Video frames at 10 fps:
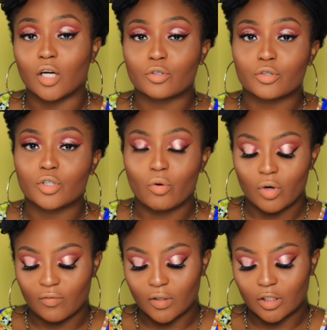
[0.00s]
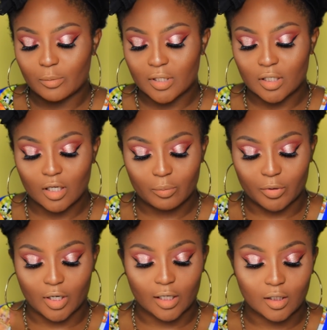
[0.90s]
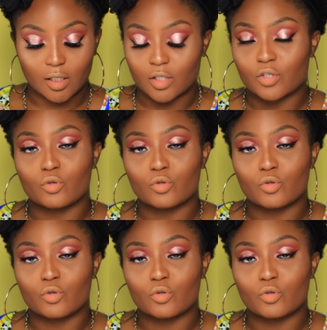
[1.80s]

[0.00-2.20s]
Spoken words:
undertone of the lipstick, but I think it's